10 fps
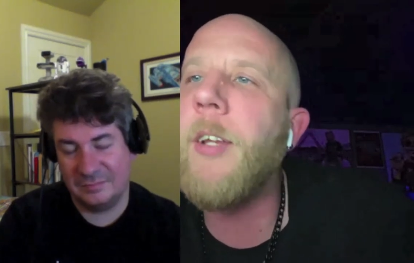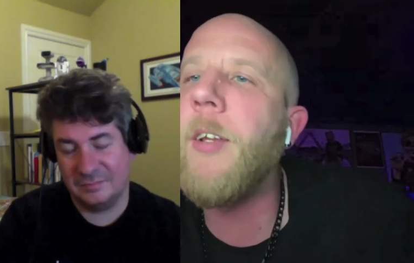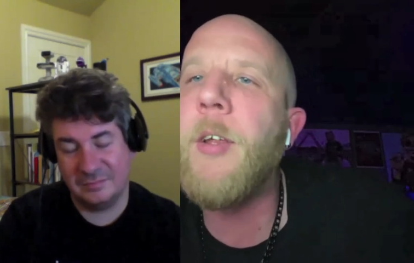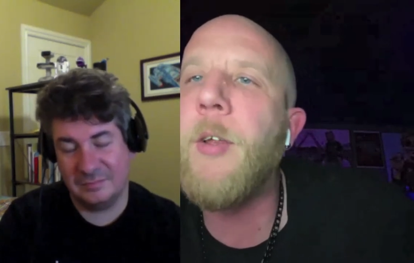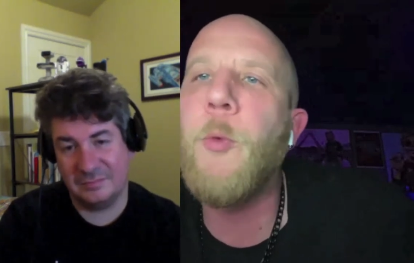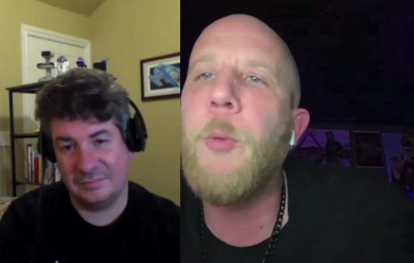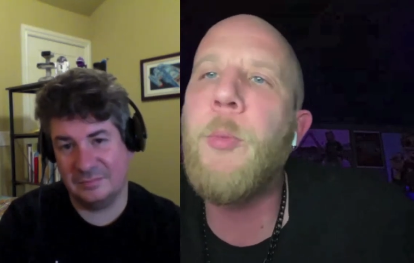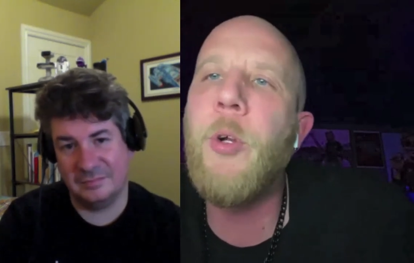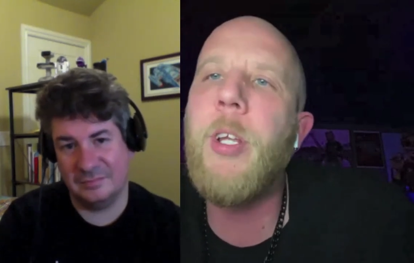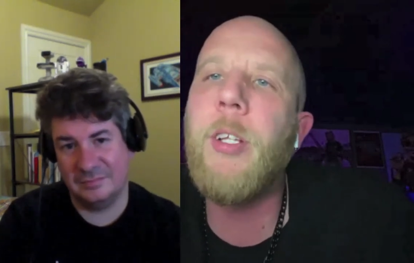Speaker 1: And, and we're
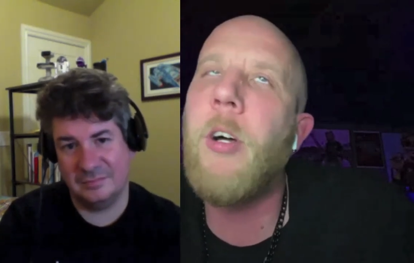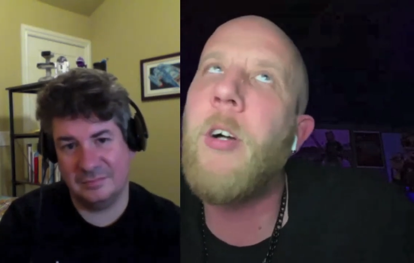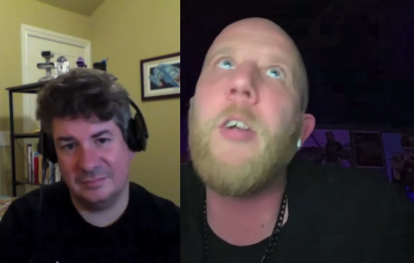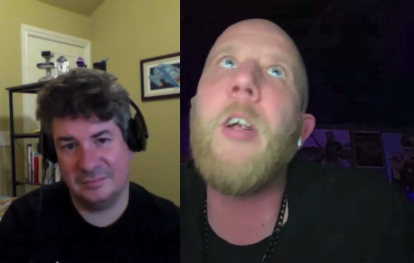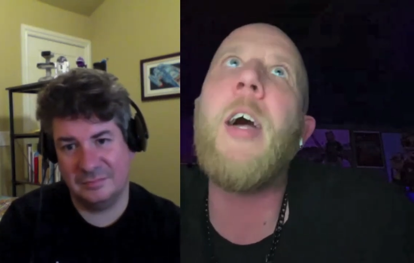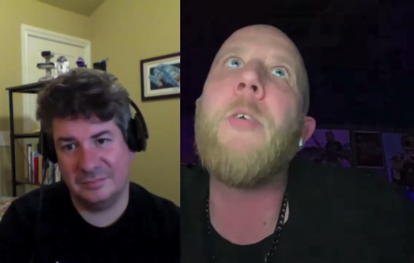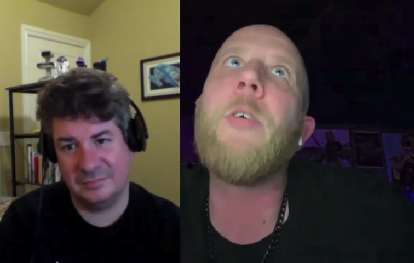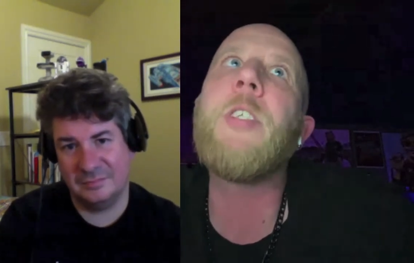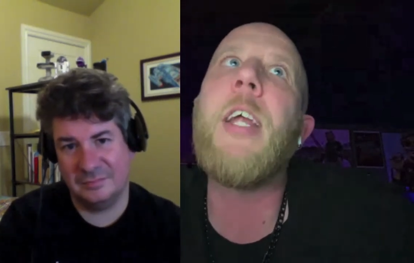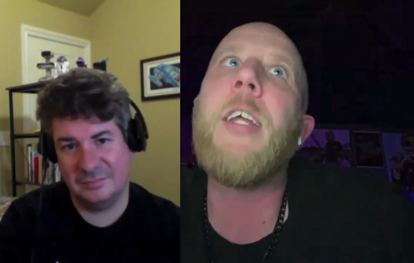putting in longer
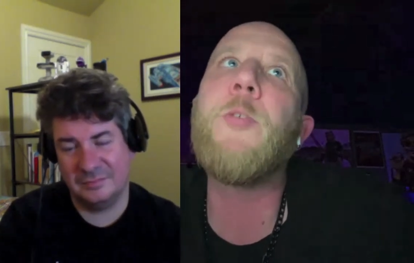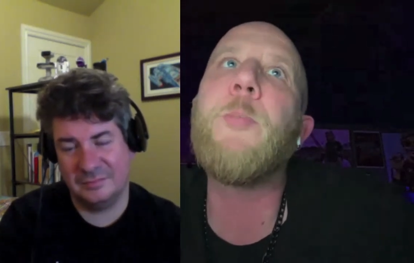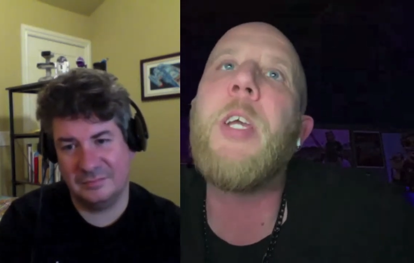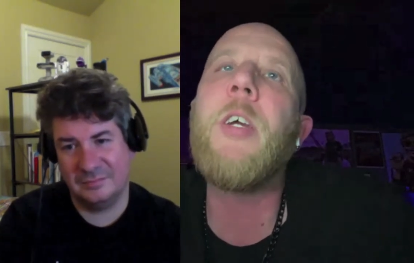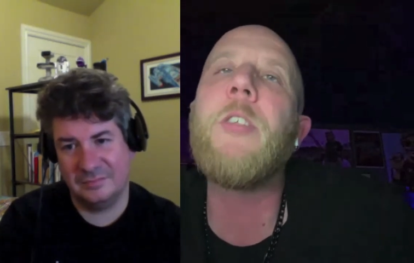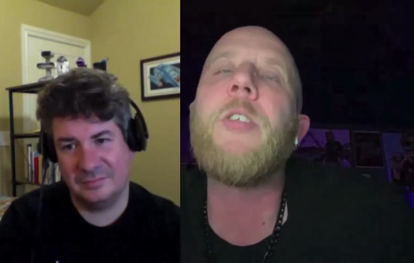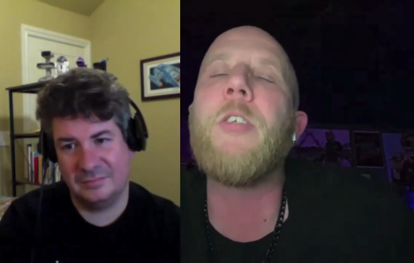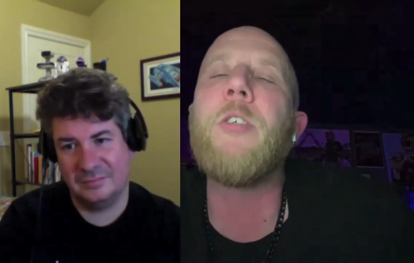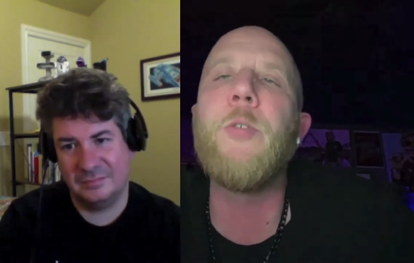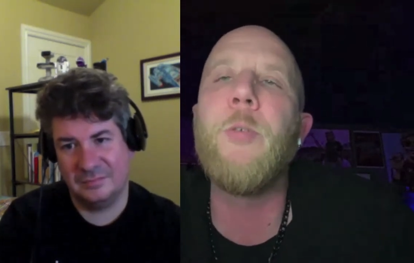hours, and it's because
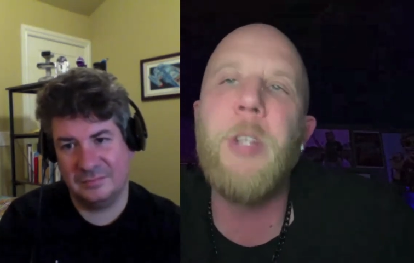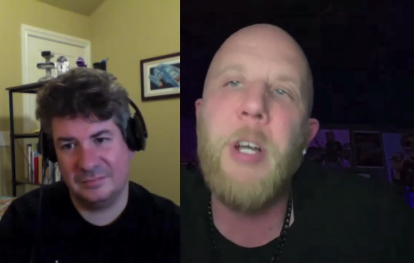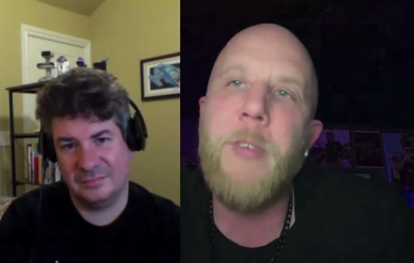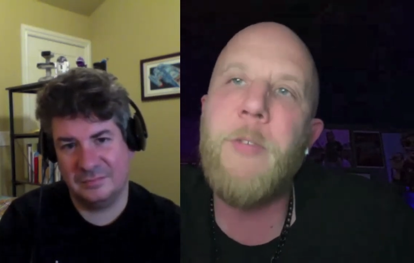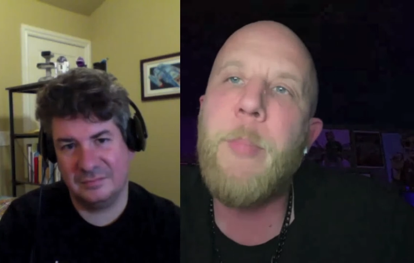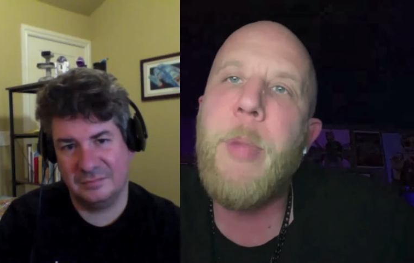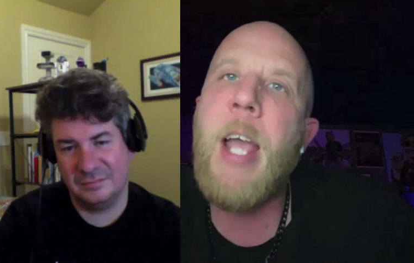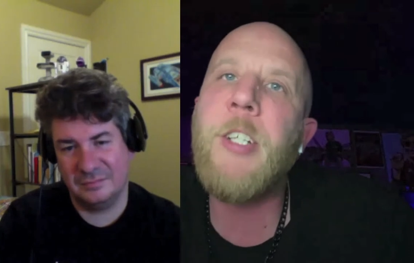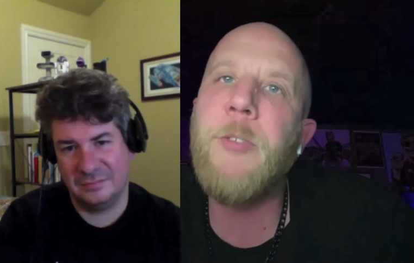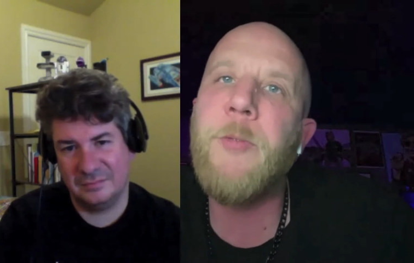of the true love and
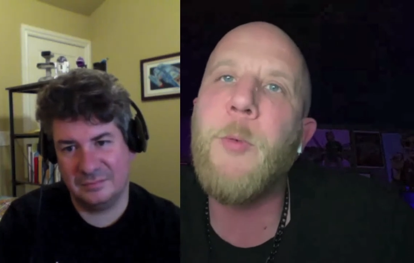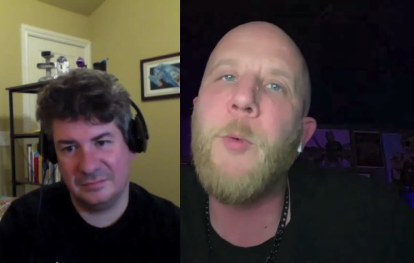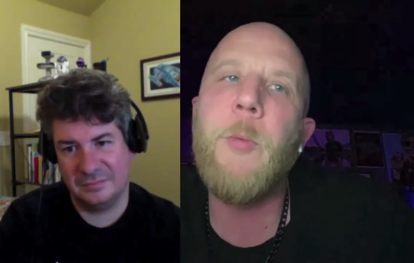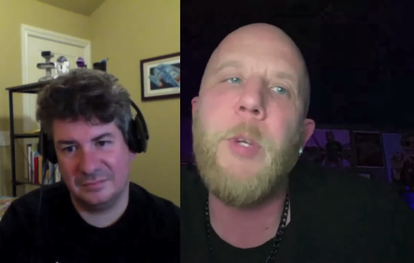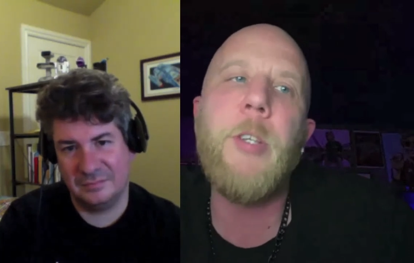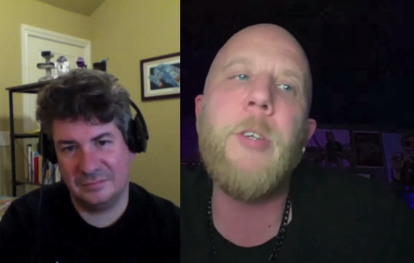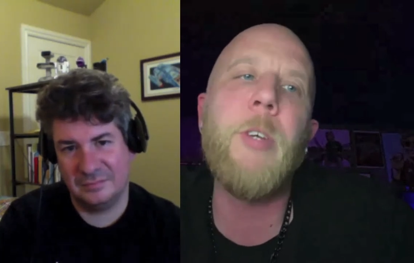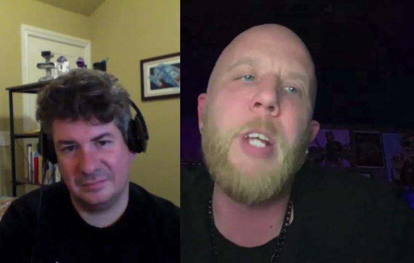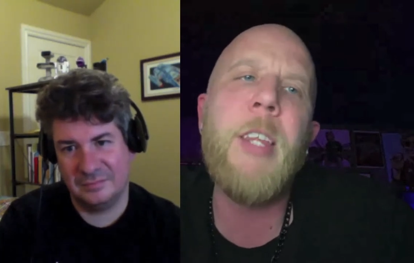passion for what we do.